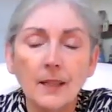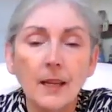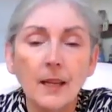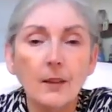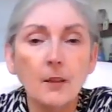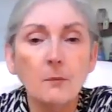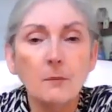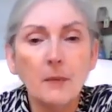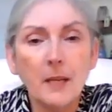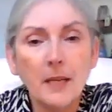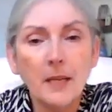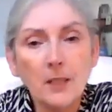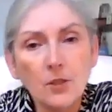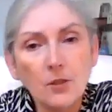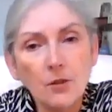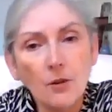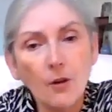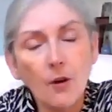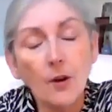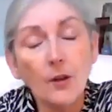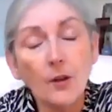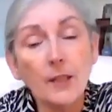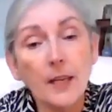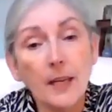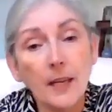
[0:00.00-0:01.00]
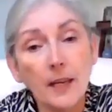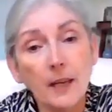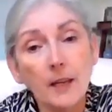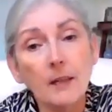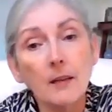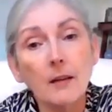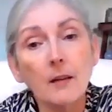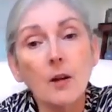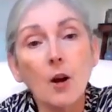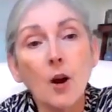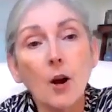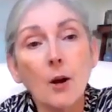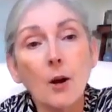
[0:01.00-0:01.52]
Now, the major
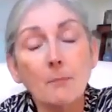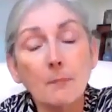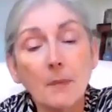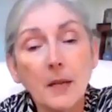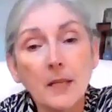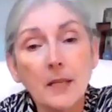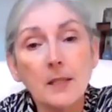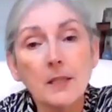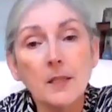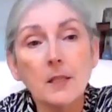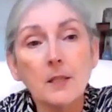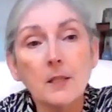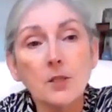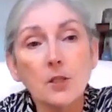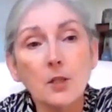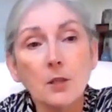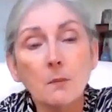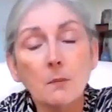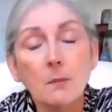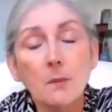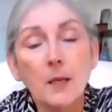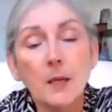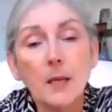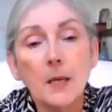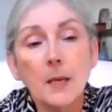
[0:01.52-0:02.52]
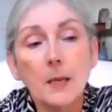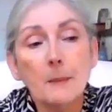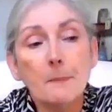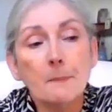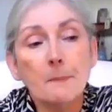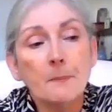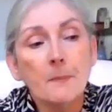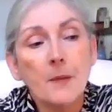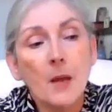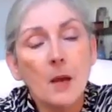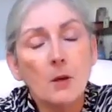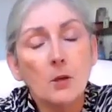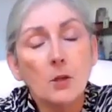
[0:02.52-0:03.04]
arcana are meant to be
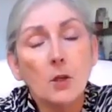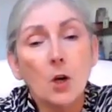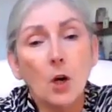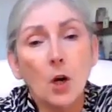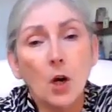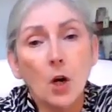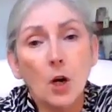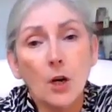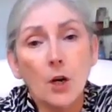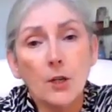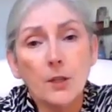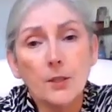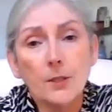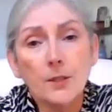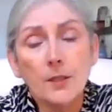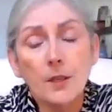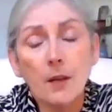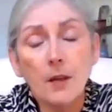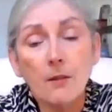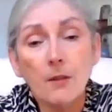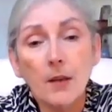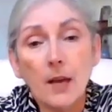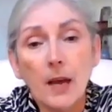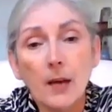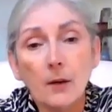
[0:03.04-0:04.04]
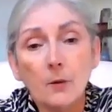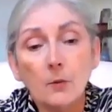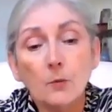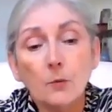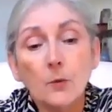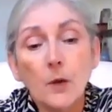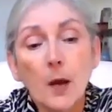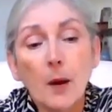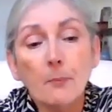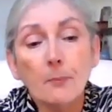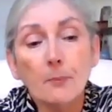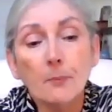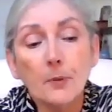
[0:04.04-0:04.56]
cards that
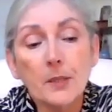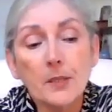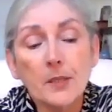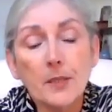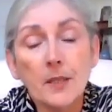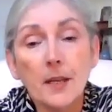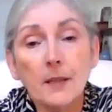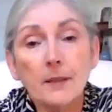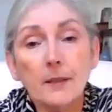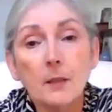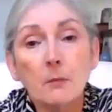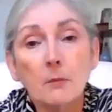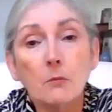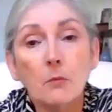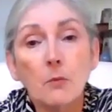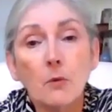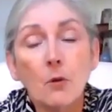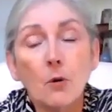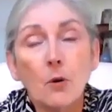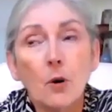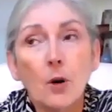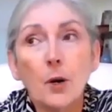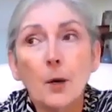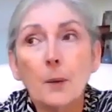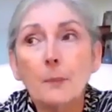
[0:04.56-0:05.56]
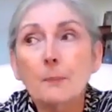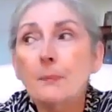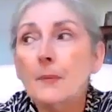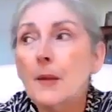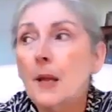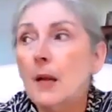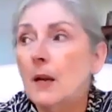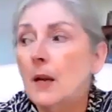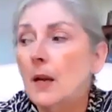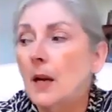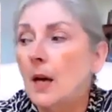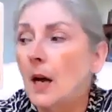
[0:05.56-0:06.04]
represent the more,